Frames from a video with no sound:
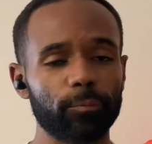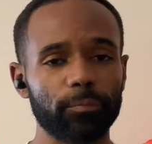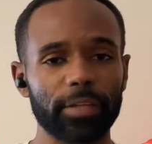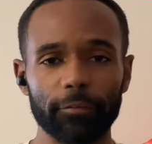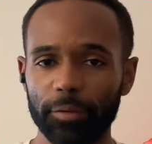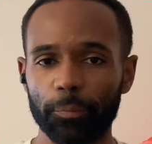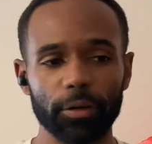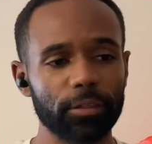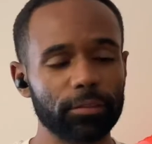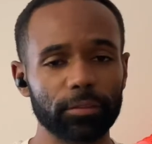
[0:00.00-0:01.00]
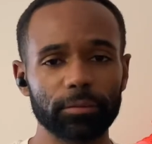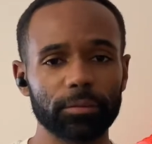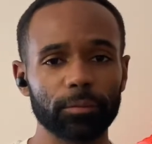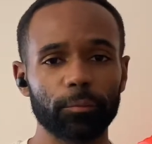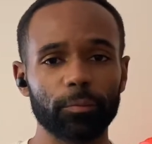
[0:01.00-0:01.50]
Definitely put in
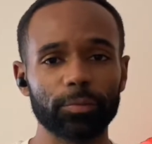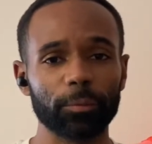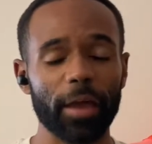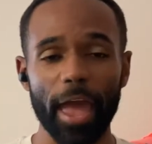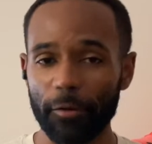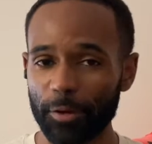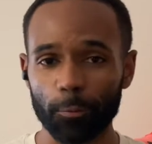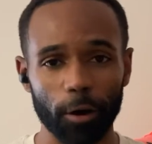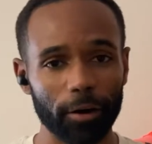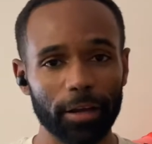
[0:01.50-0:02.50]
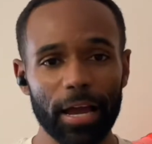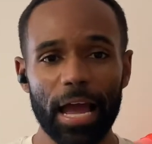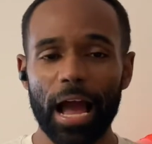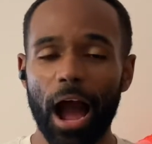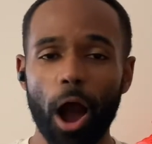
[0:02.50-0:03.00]
some heavy work.
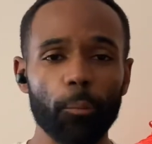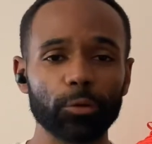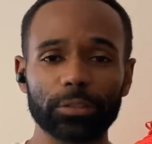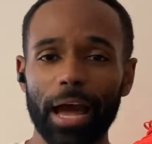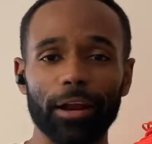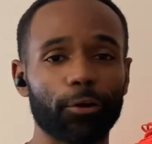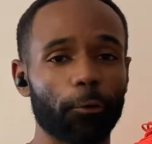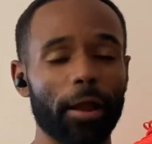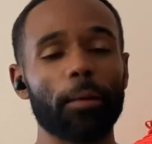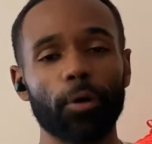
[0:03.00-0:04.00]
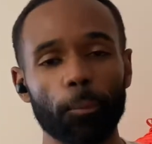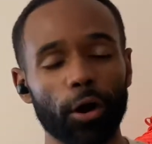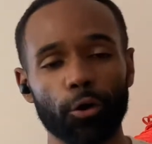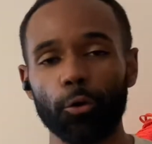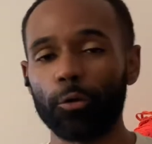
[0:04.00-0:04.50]
I almost got a cramp on my
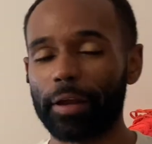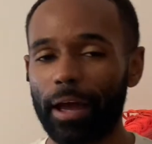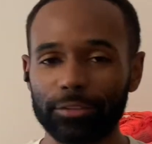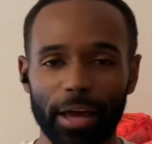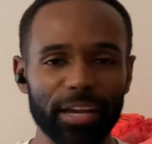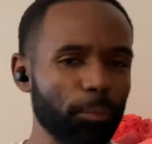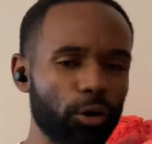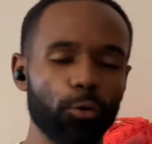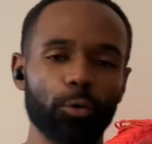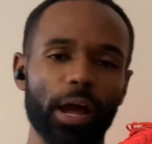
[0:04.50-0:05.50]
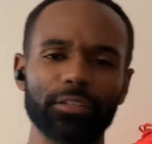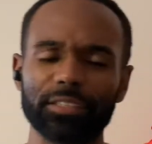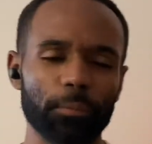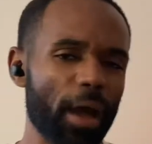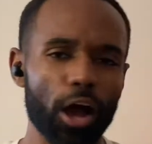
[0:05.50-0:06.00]
cool down, so I ended my cool down just
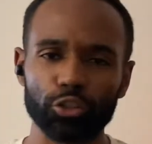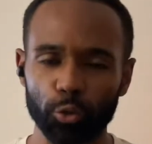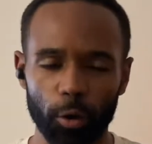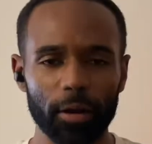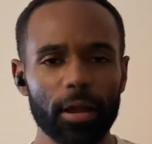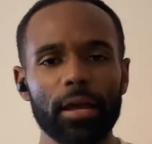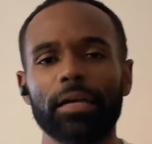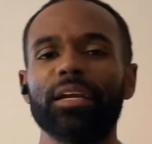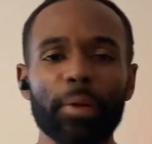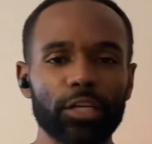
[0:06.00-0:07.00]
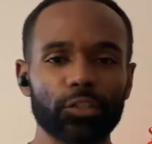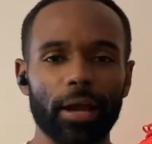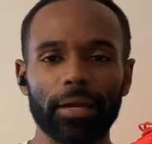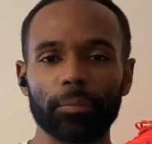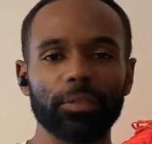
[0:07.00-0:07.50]
a mile short. Gonna make sure
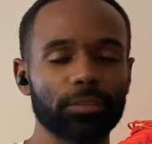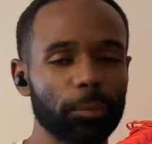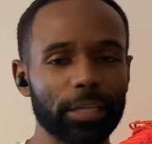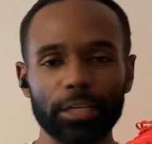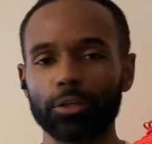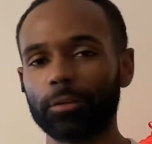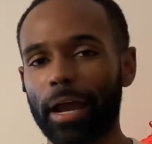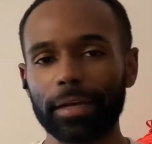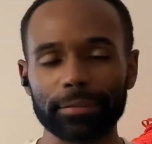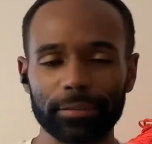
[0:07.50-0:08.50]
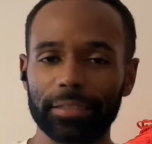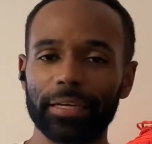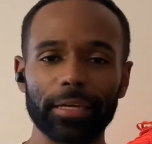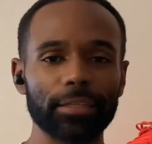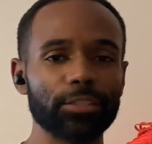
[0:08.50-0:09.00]
I get me some electrolytes
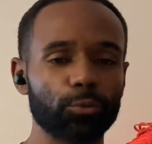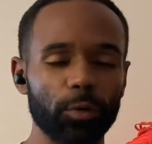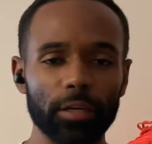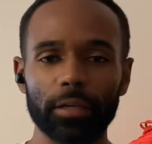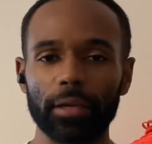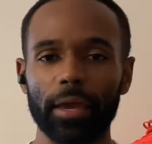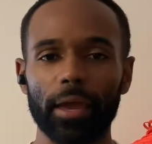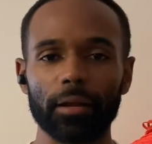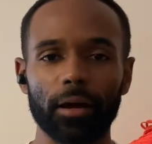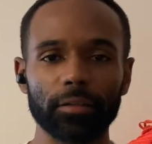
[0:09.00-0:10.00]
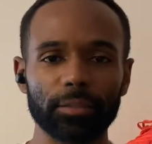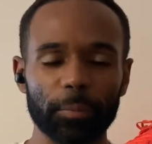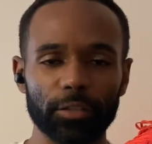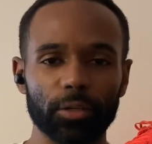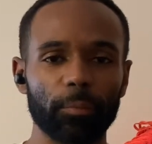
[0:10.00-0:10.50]
in this week, and just
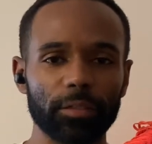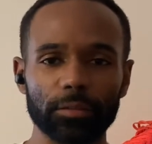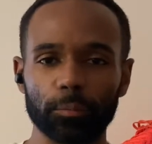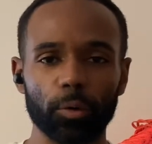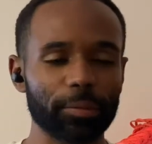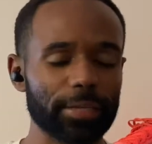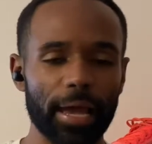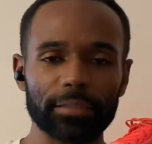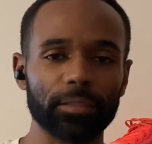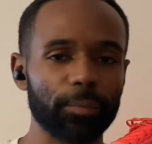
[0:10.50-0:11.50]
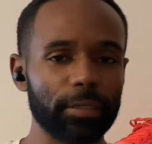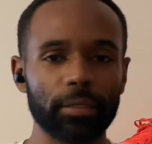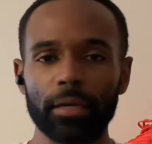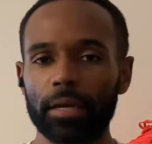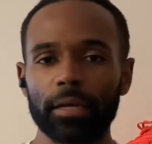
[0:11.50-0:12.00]
make sure I'm eating some more potassium and
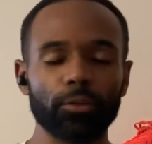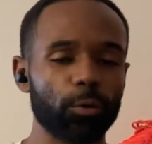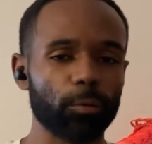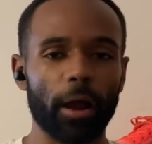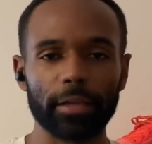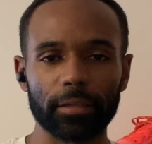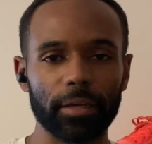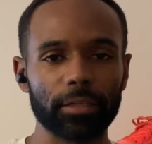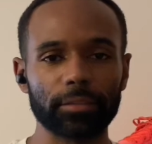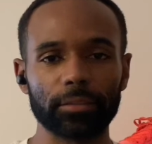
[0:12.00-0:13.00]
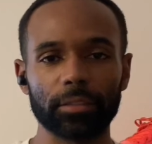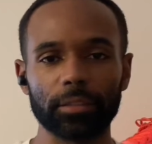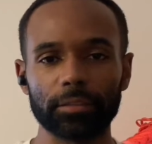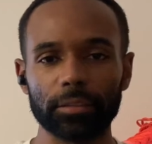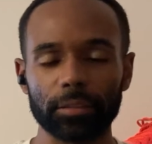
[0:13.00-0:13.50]
doing the right things
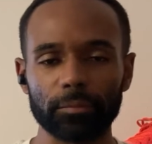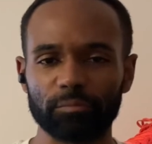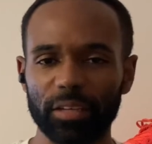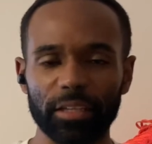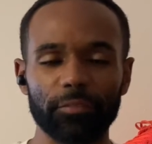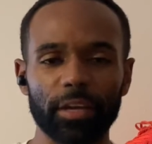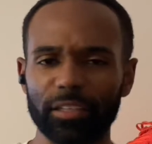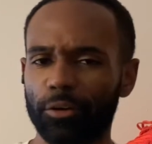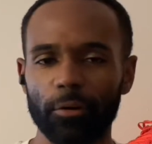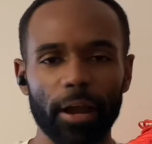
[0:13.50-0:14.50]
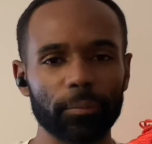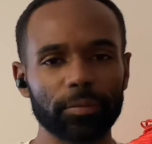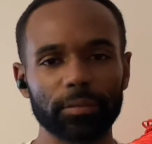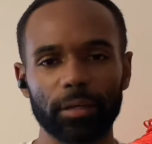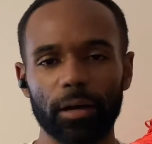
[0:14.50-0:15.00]
to alleviate the
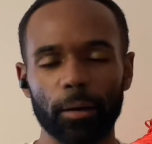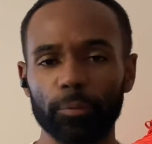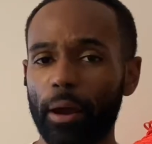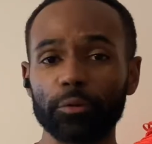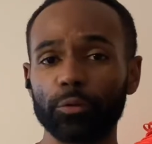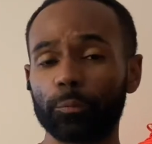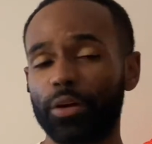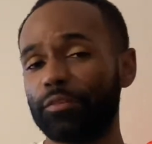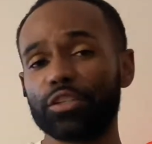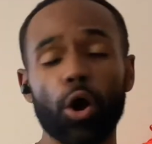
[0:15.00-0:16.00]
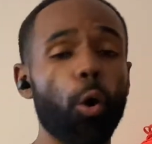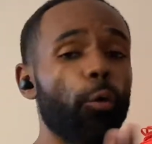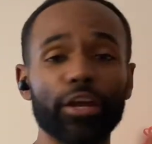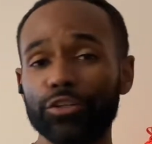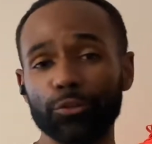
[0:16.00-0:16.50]
cramps. That was a previous old
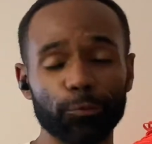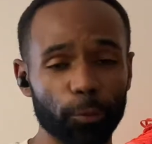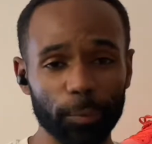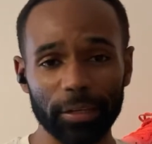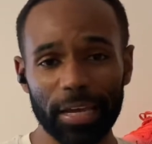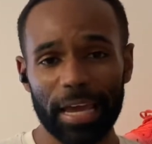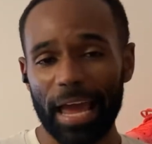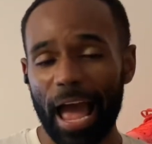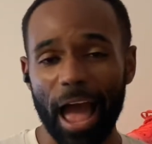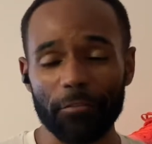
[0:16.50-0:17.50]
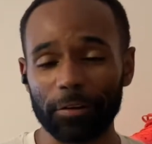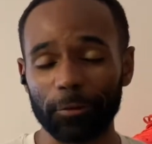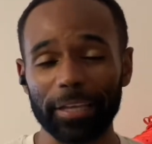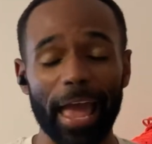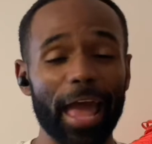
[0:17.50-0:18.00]
issue for me. I haven't
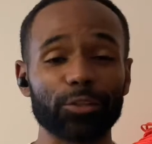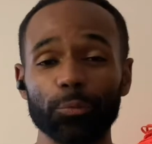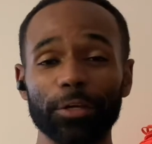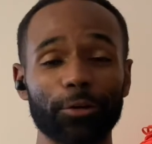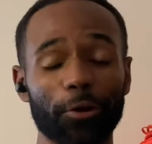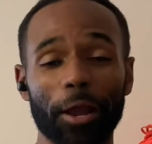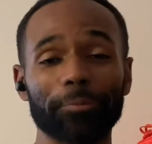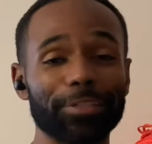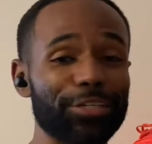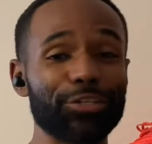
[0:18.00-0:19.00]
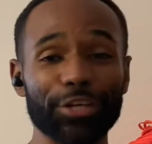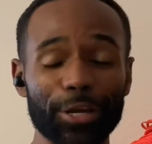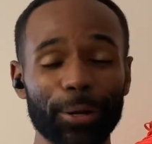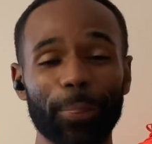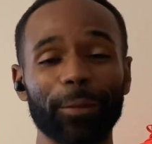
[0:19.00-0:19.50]
really had too many cramps this
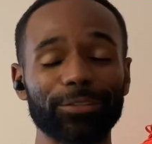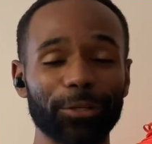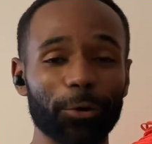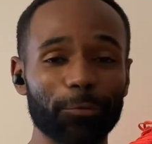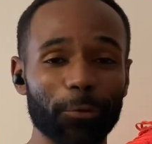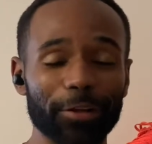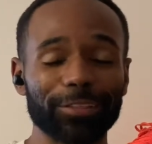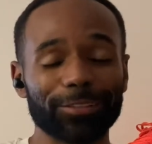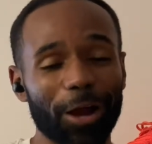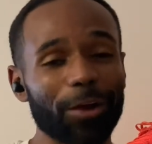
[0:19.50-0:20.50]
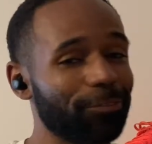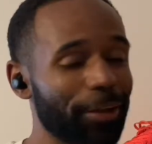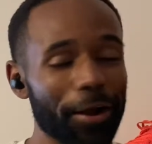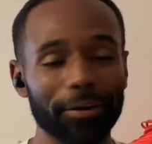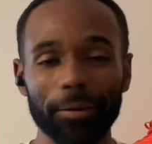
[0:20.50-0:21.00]
year, so for it to start
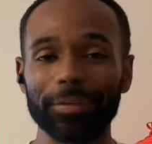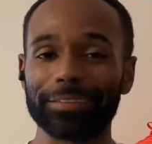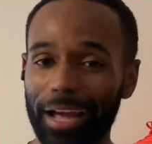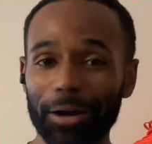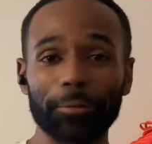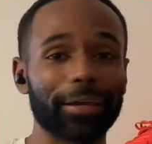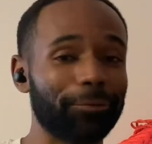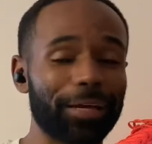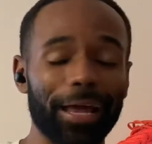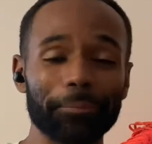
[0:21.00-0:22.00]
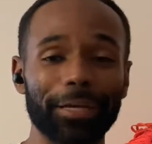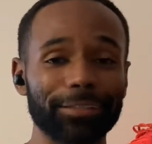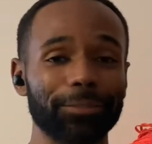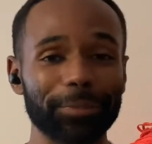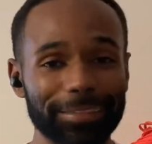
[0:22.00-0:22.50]
flaring up, it's like, okay, we gotta make
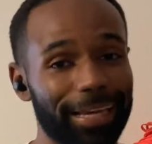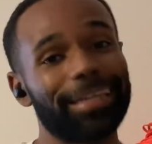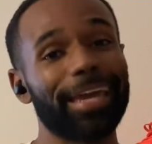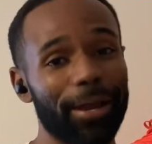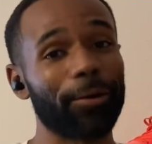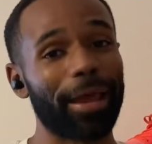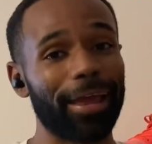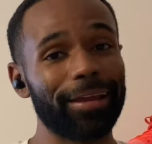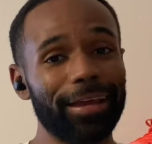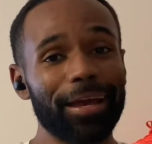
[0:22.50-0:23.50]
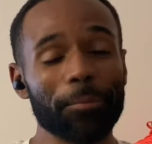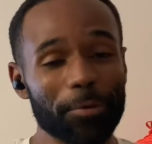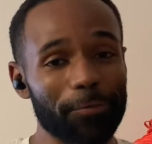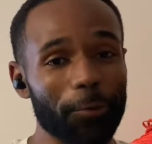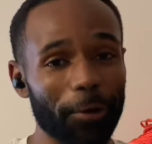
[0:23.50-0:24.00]
sure we take care of that
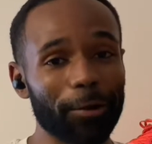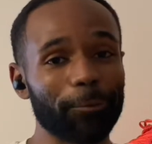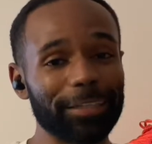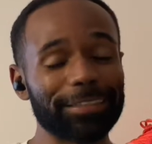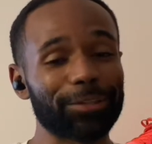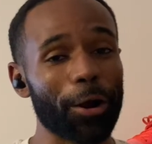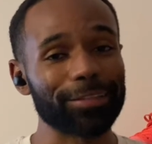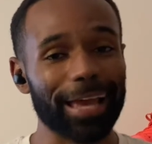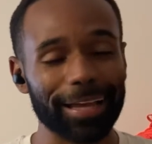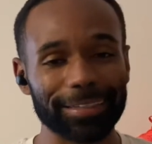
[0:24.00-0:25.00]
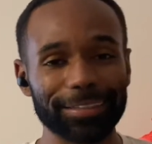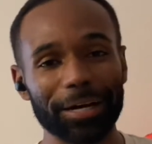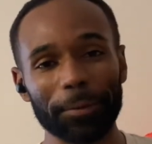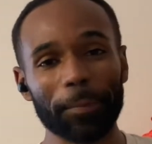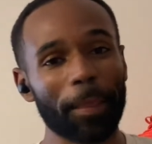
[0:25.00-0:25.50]
before it really starts acting
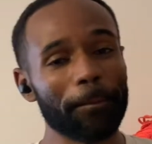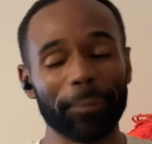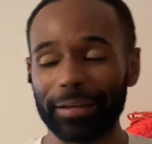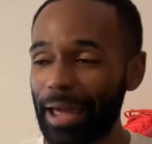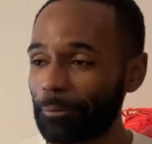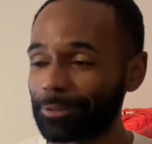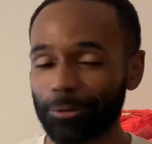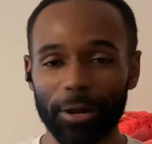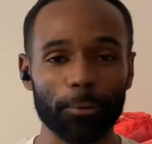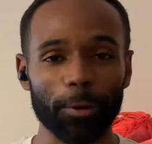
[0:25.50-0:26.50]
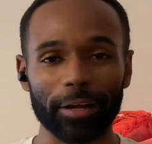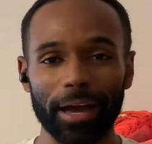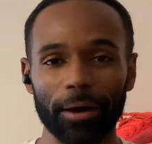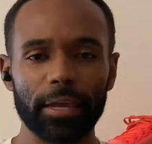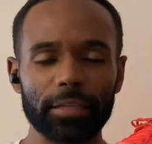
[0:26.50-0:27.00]
up. But that was a great
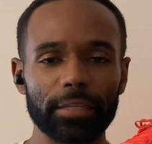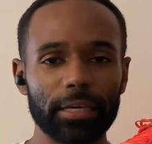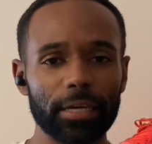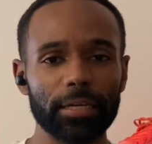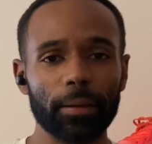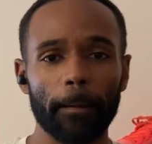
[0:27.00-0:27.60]
workout, and then